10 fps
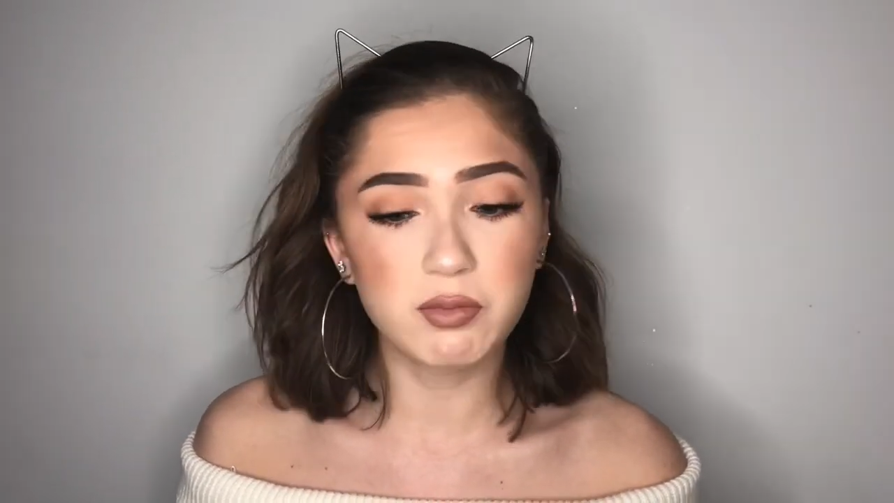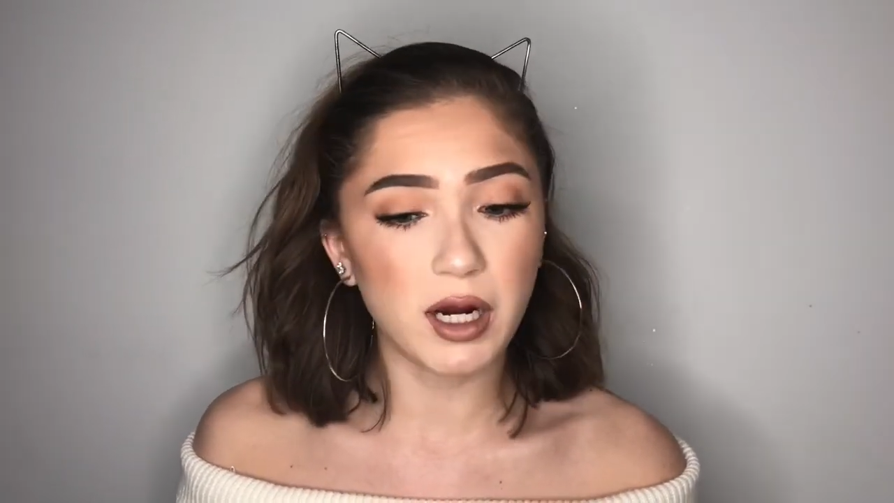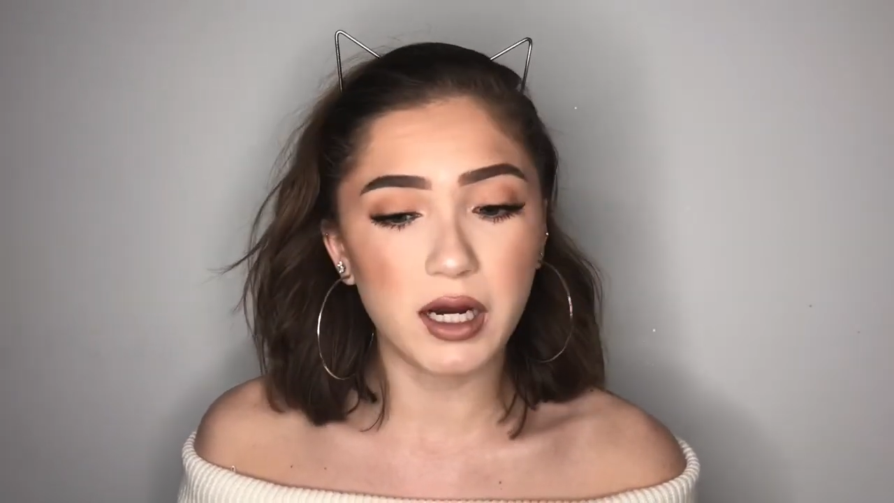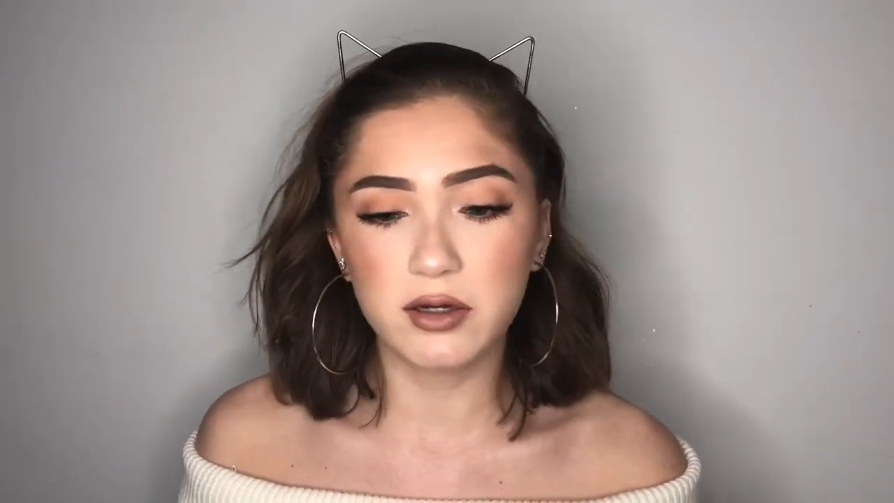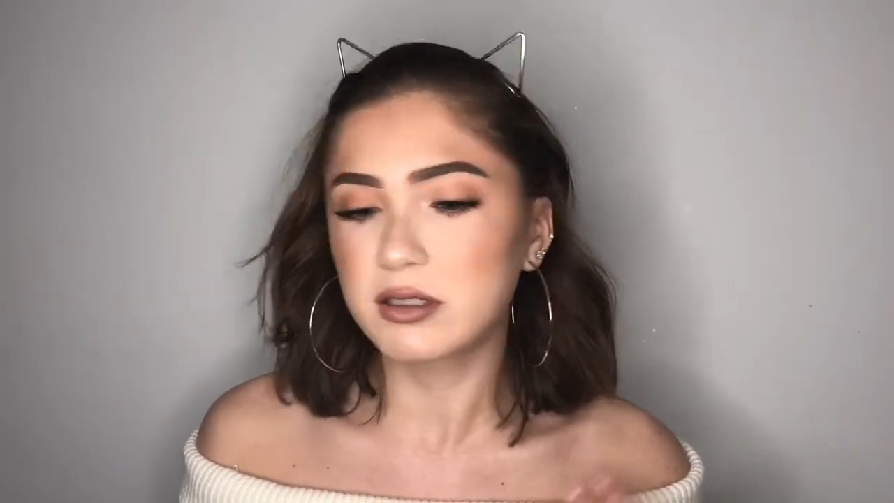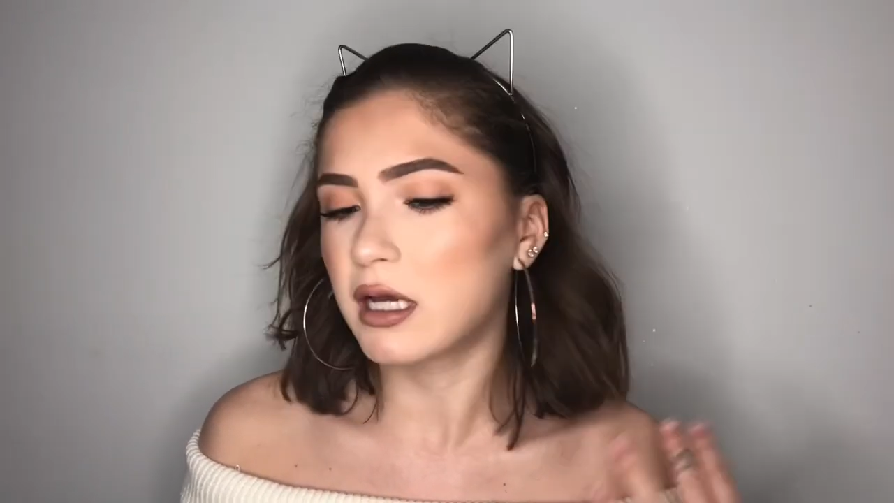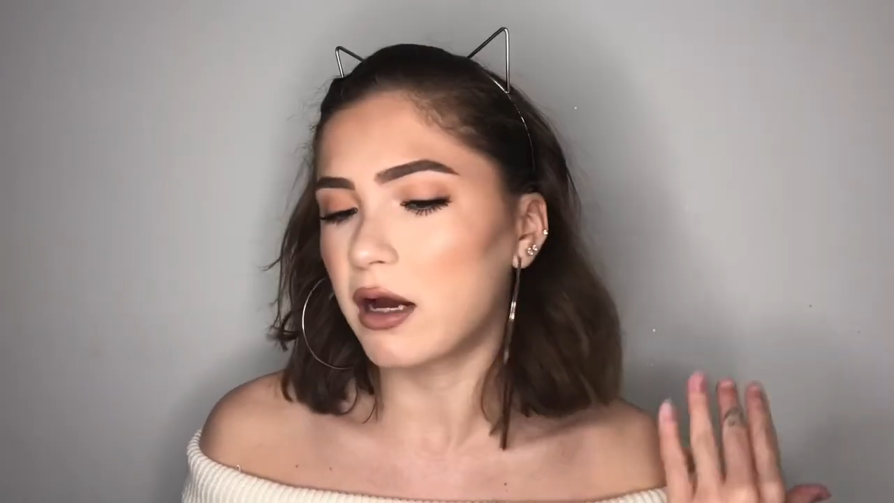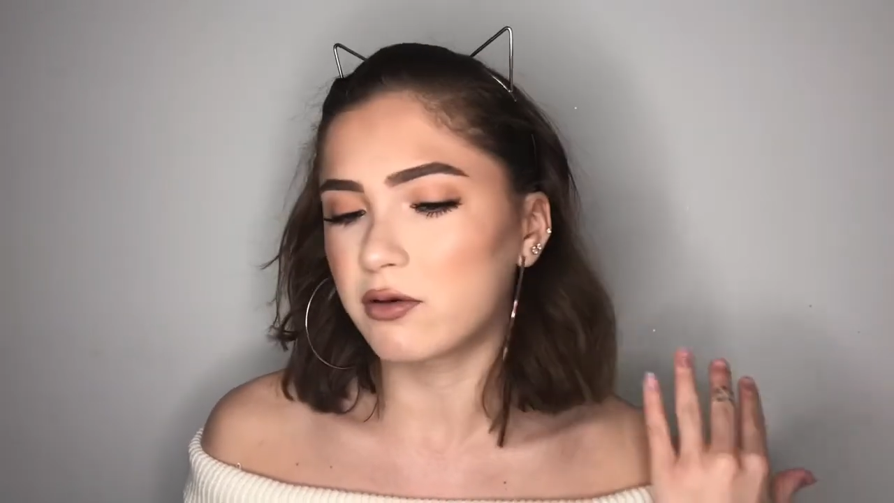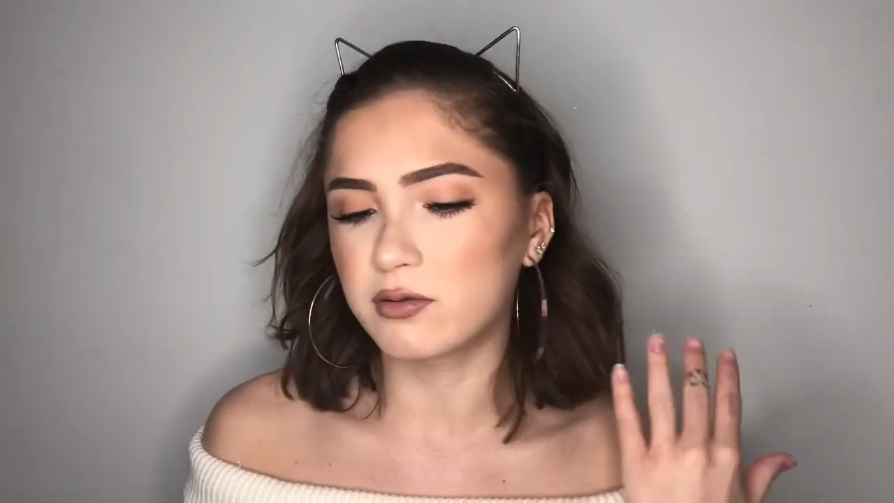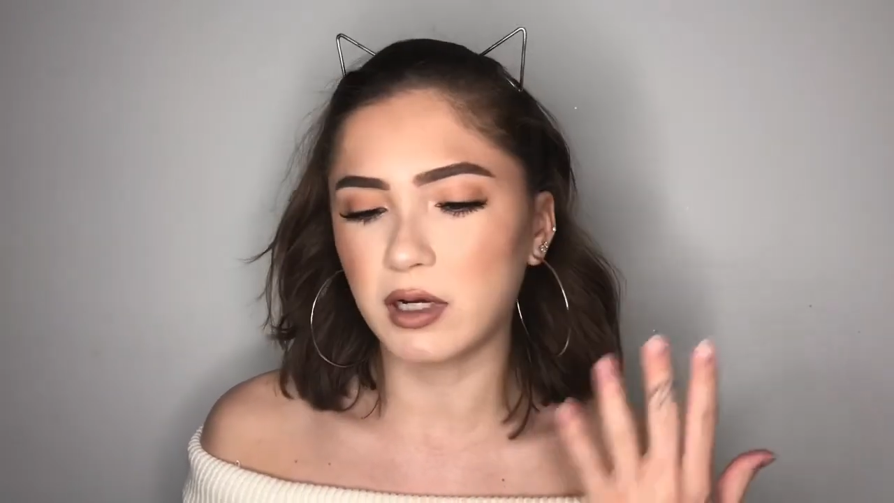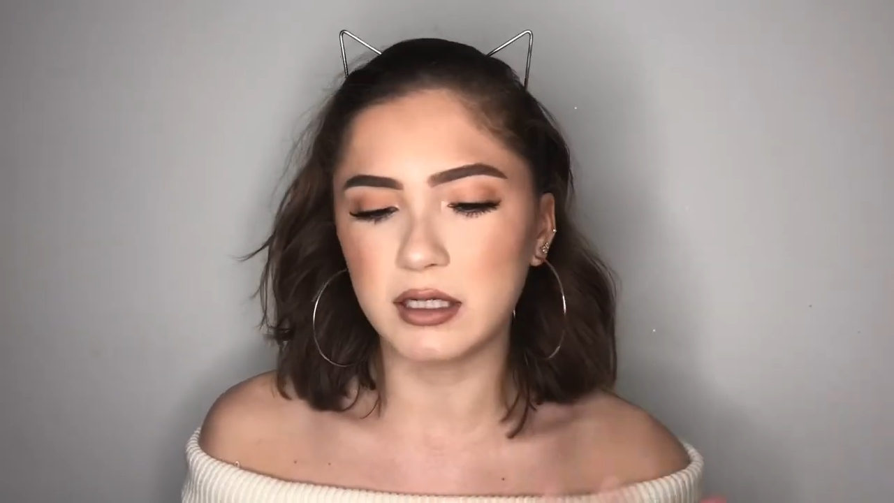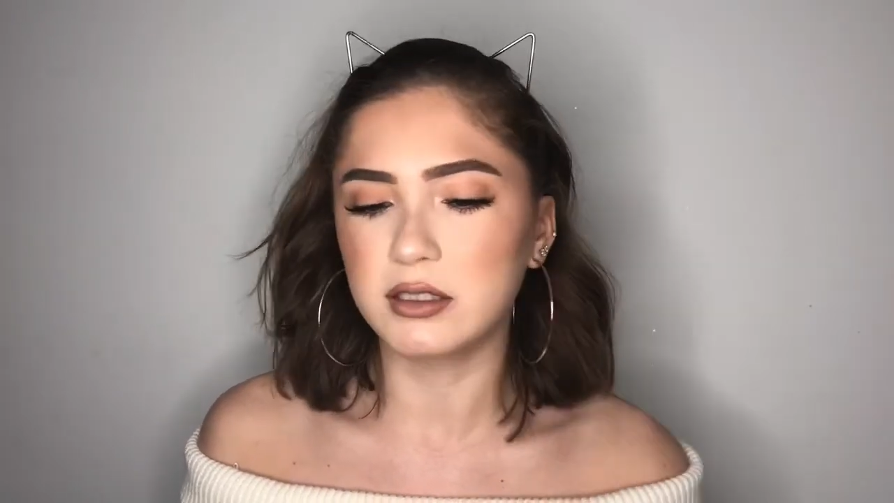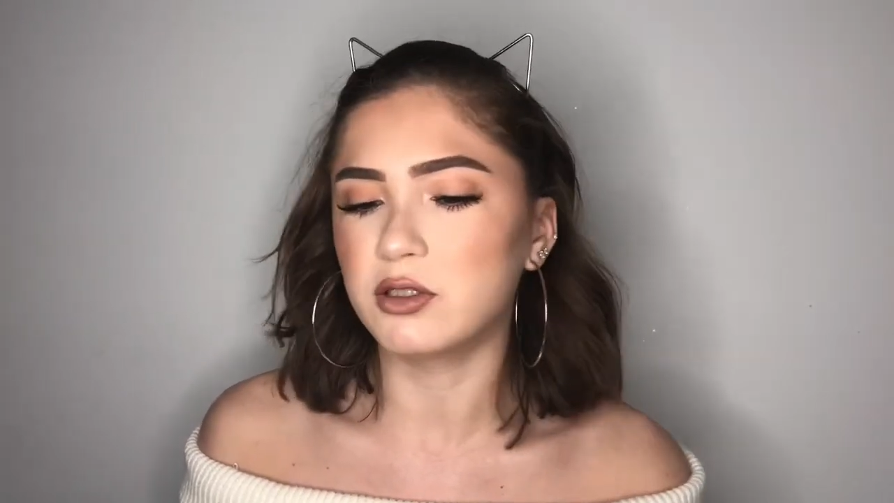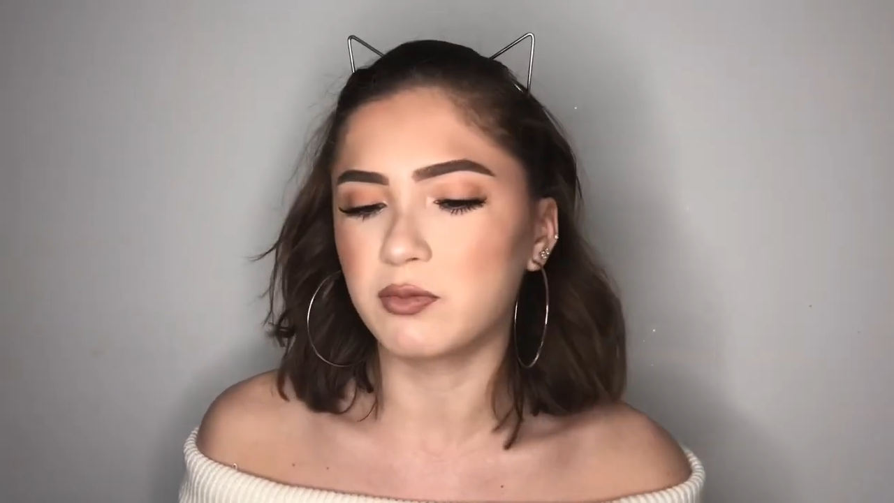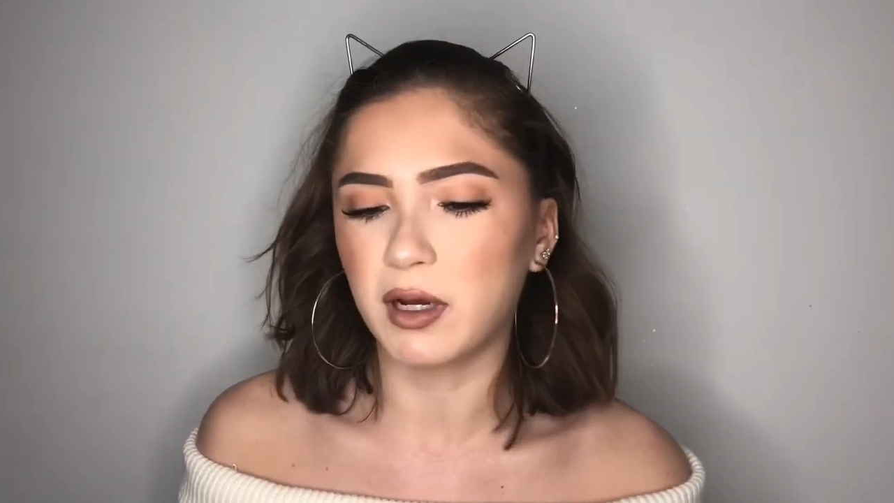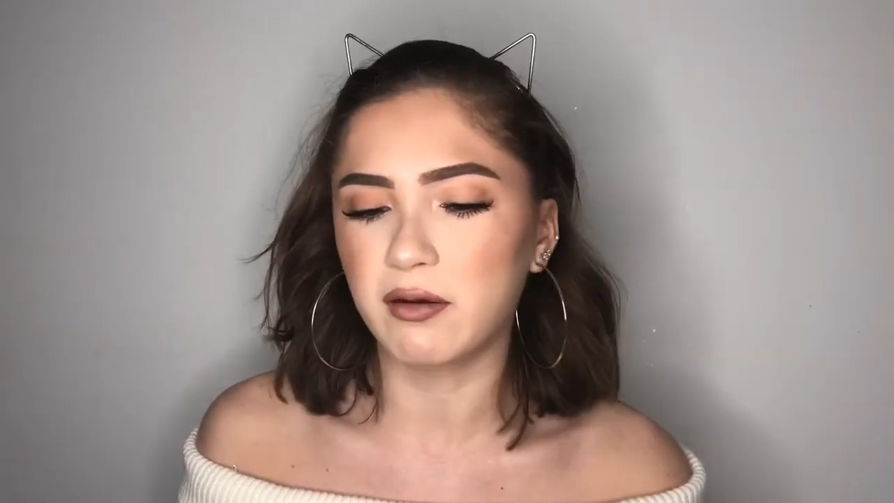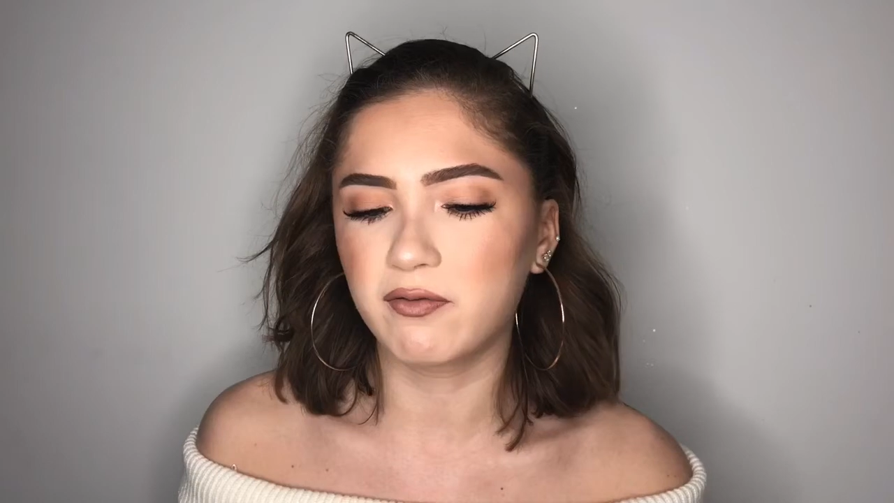brows, how I do my